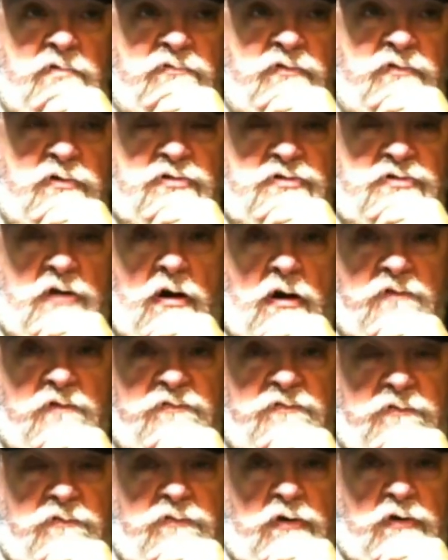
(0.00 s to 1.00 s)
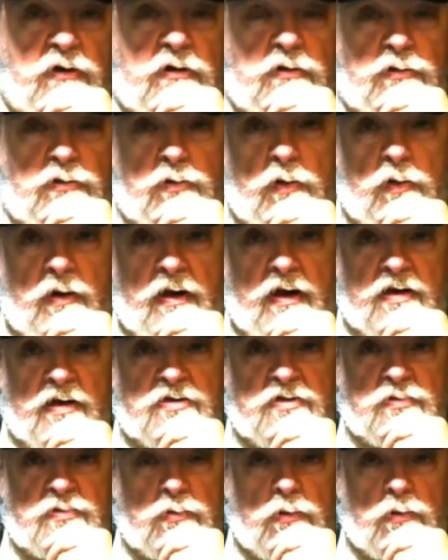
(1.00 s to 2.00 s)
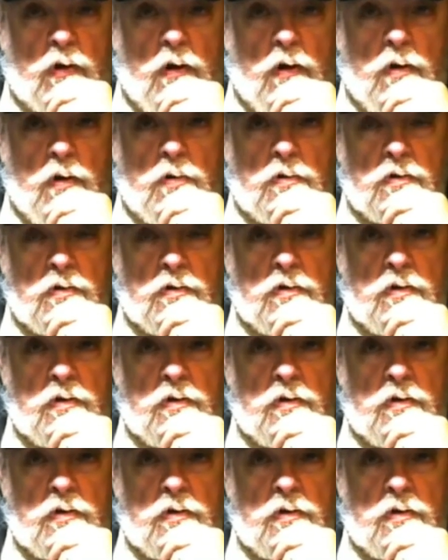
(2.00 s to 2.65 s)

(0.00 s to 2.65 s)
First off, if you're going to do a hex crawl,